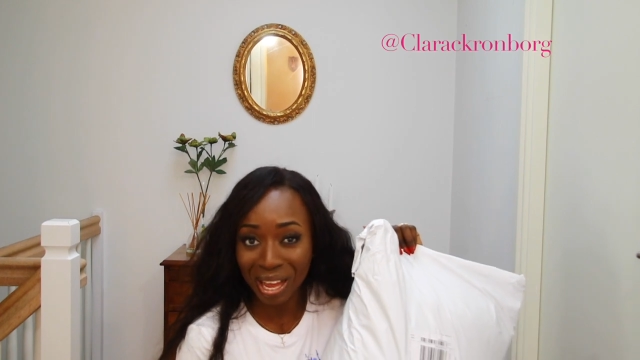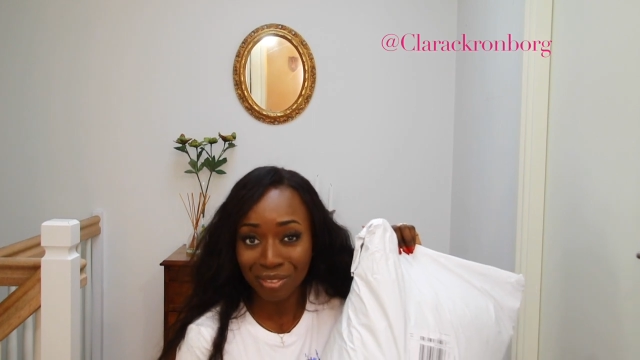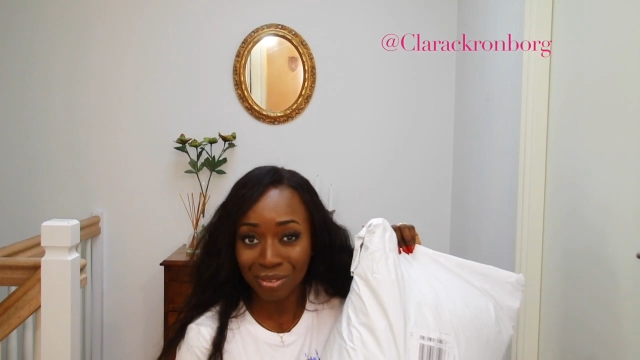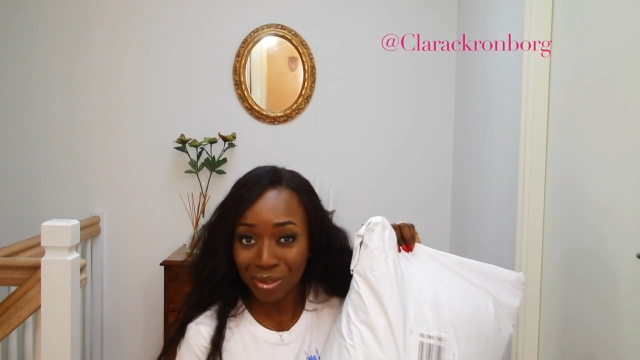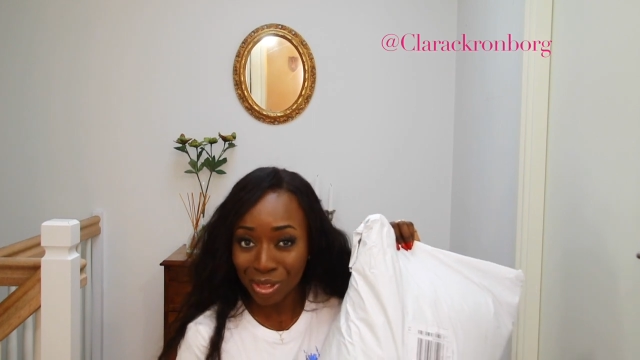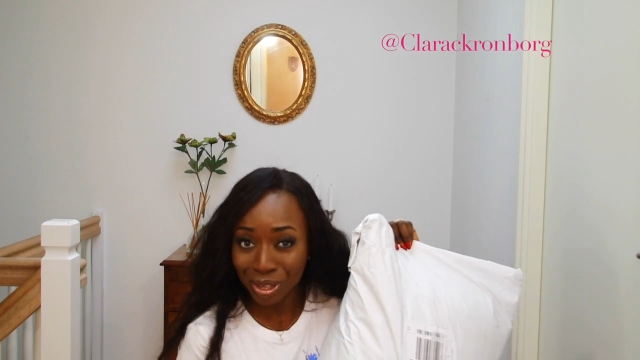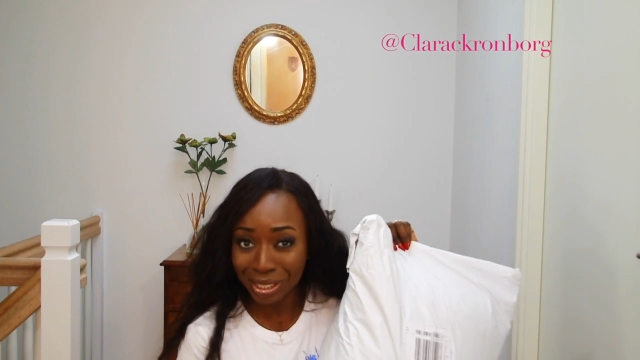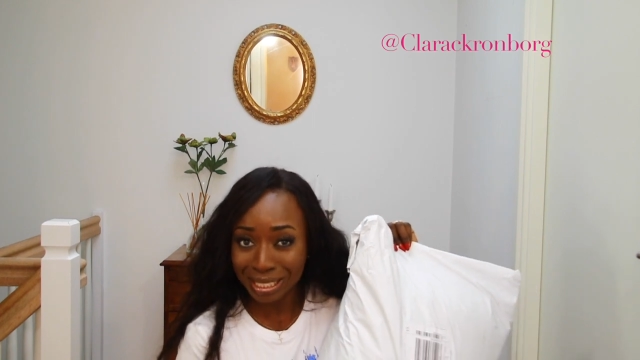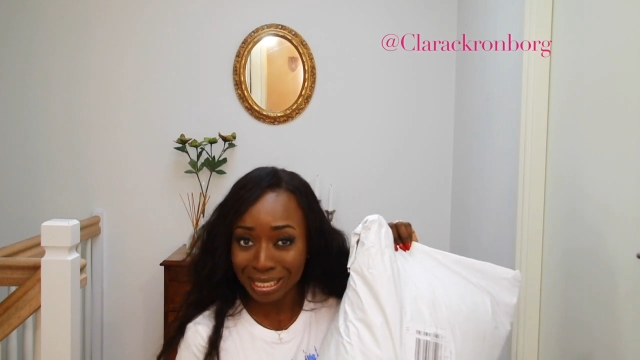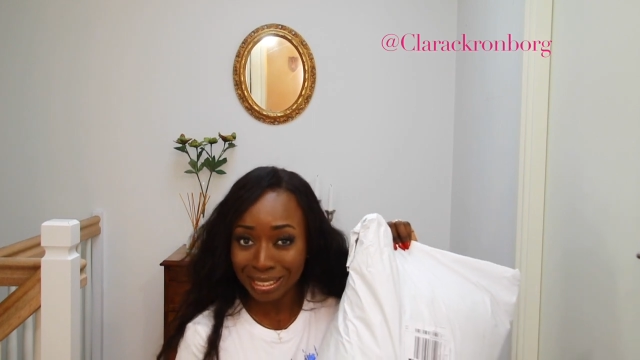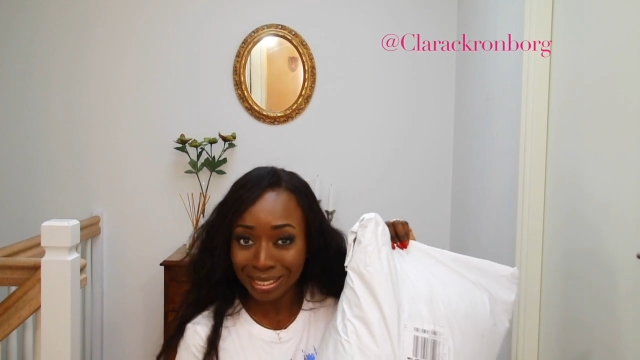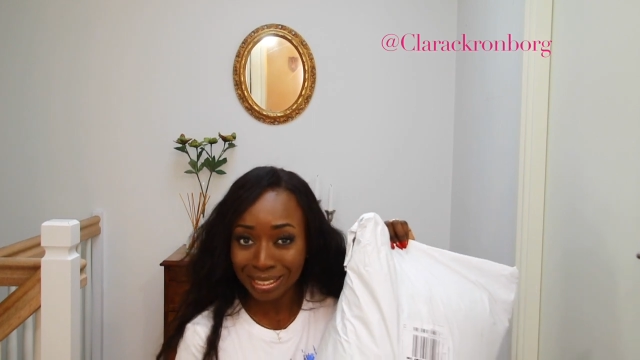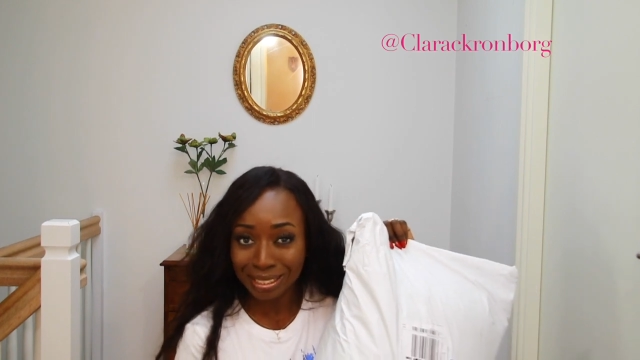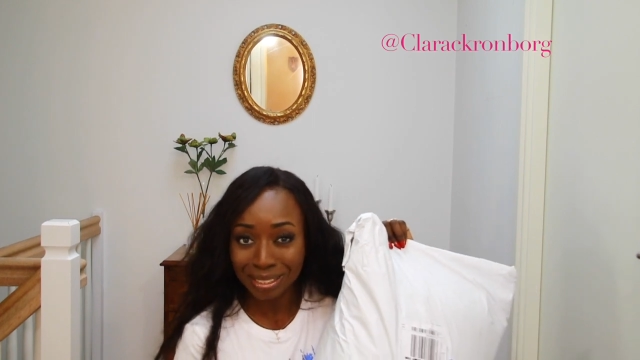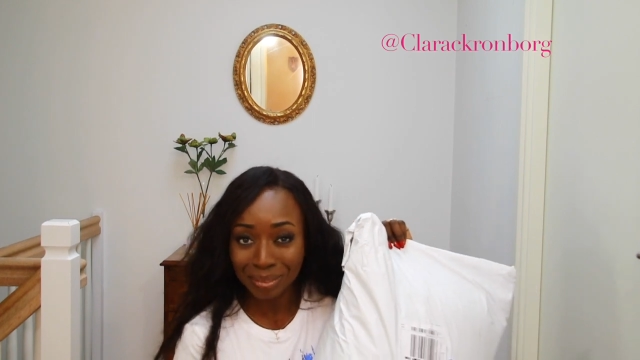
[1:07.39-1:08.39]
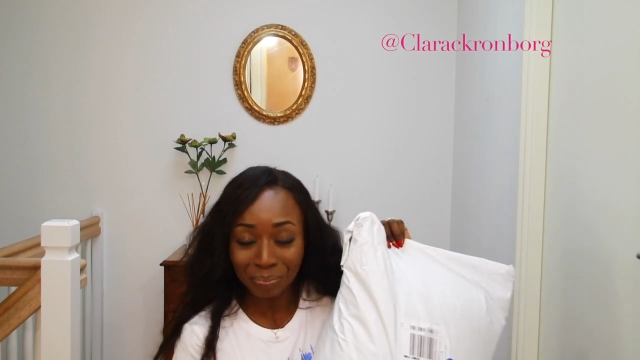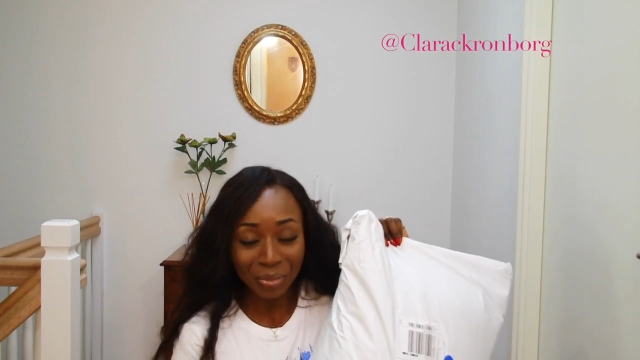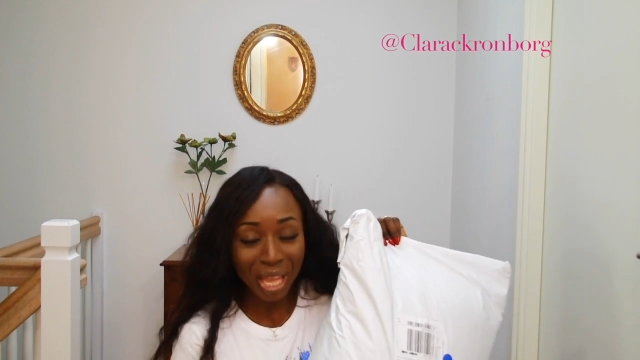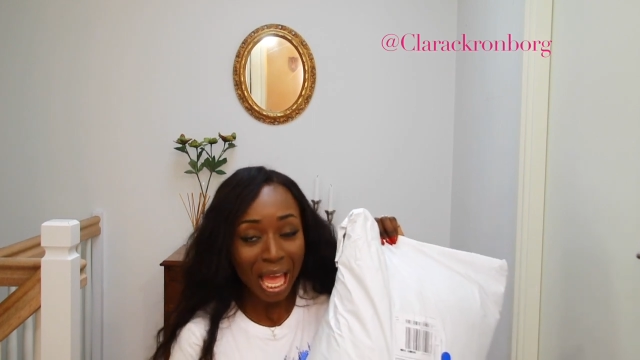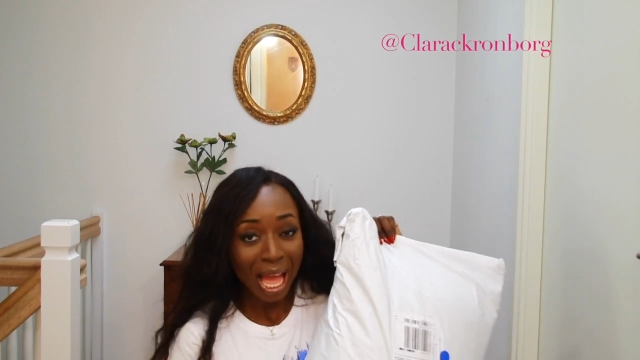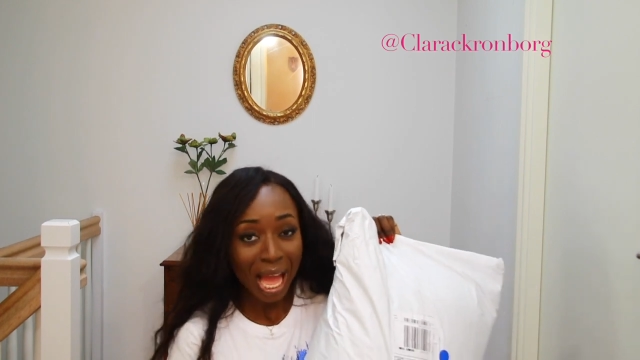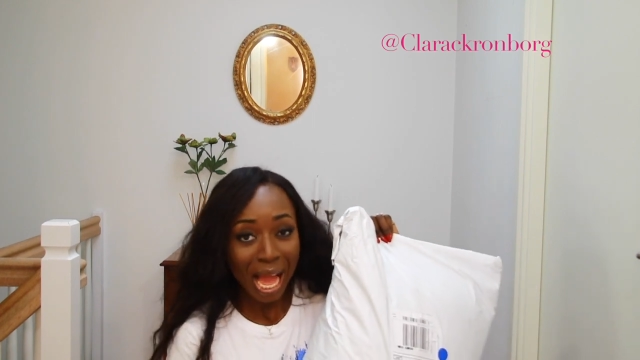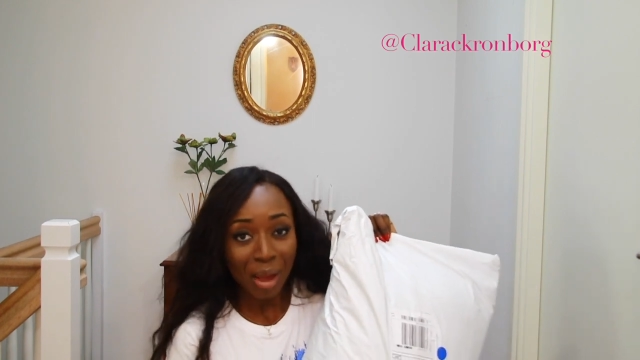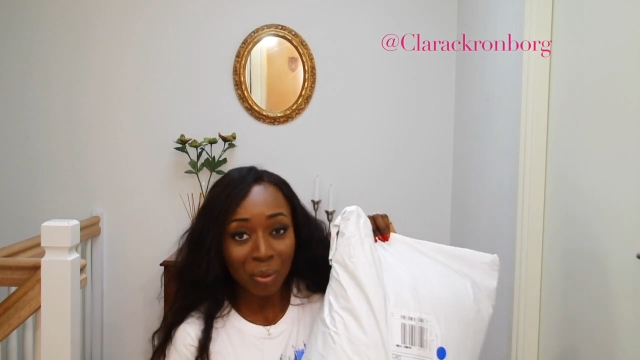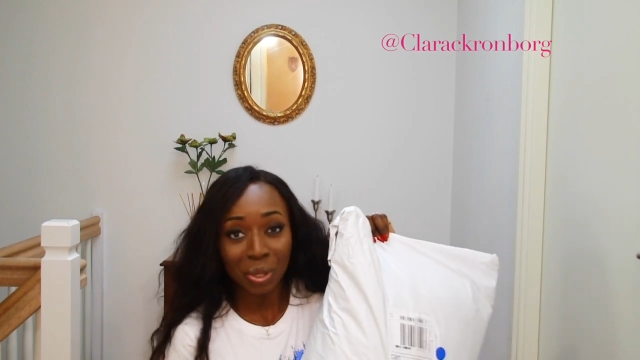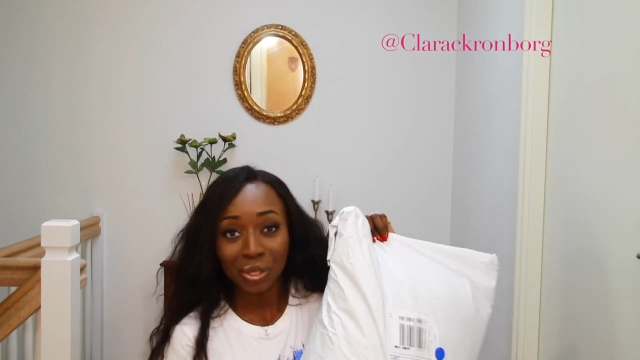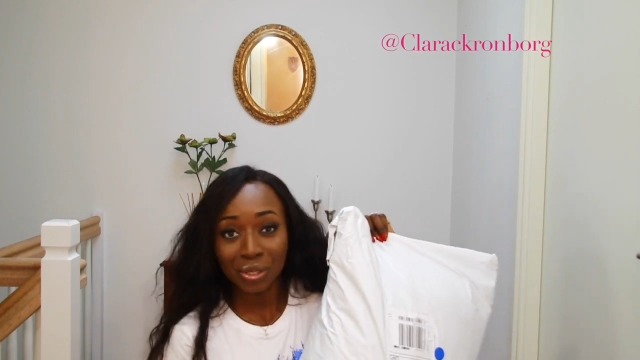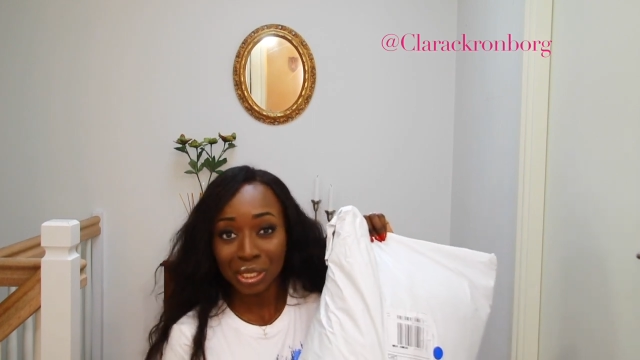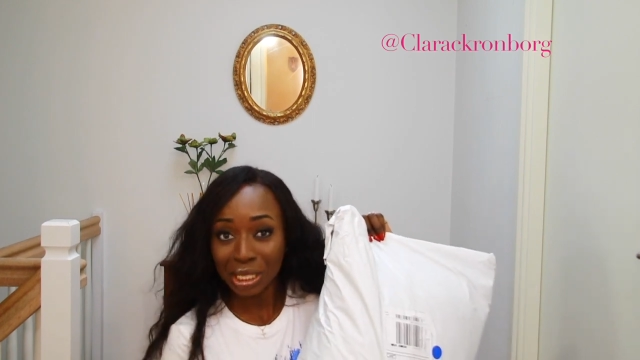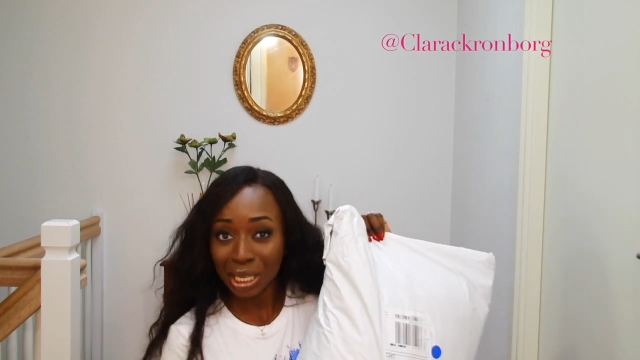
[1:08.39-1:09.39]
Have you noticed? I
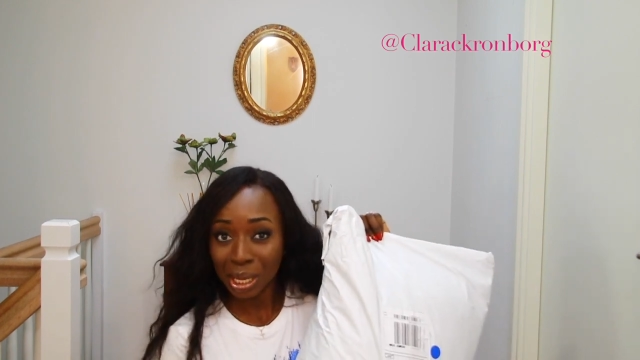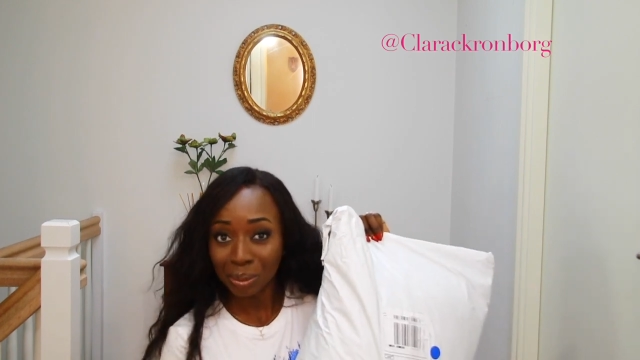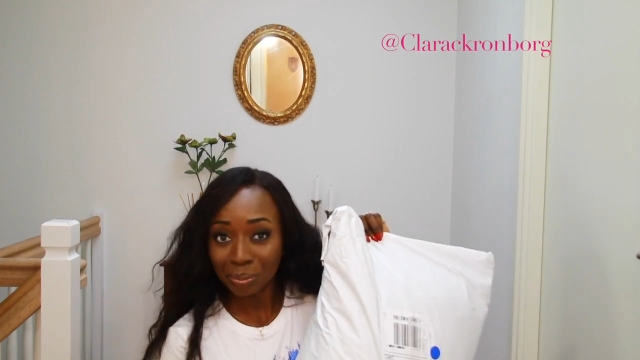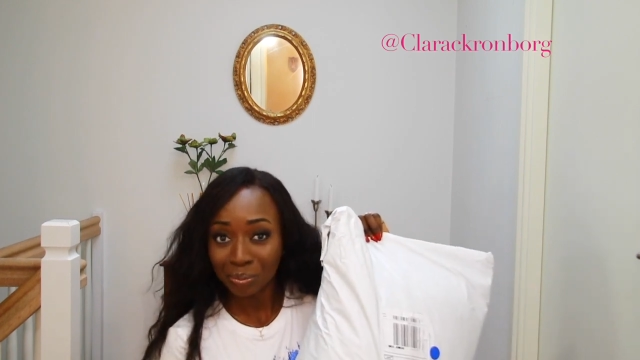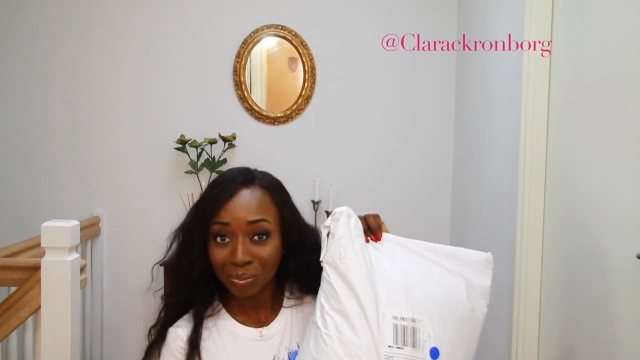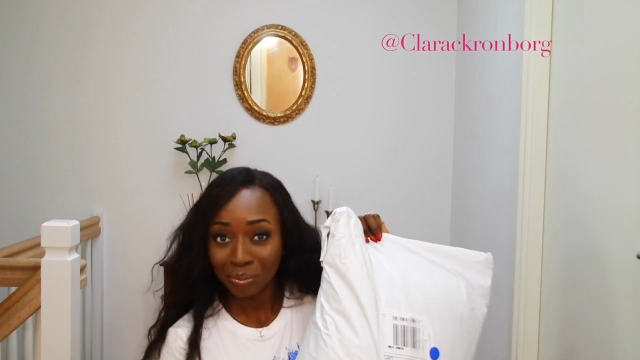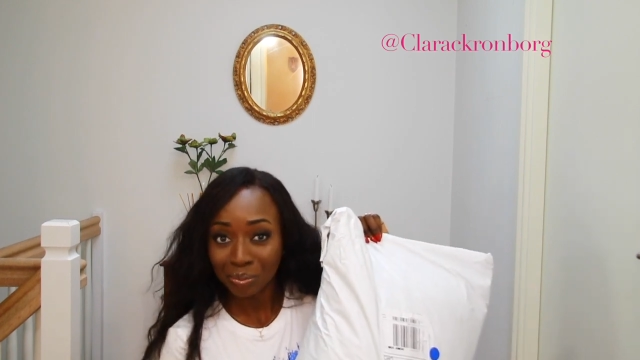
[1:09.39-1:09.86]
want to see.